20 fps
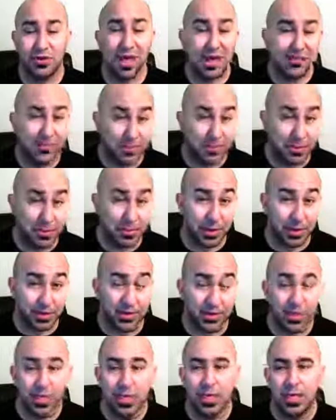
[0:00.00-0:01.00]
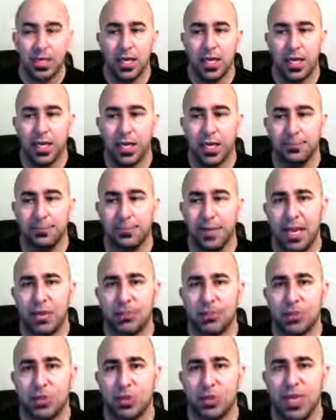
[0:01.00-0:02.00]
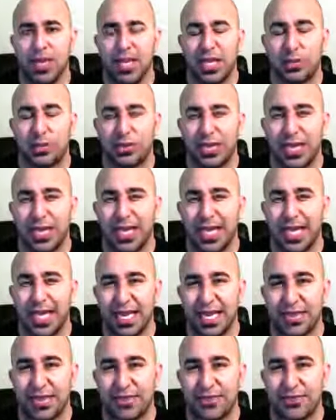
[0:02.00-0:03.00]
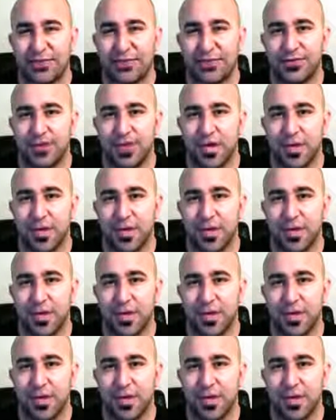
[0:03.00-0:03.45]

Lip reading: have to be a parent. April 28th, we're going to have,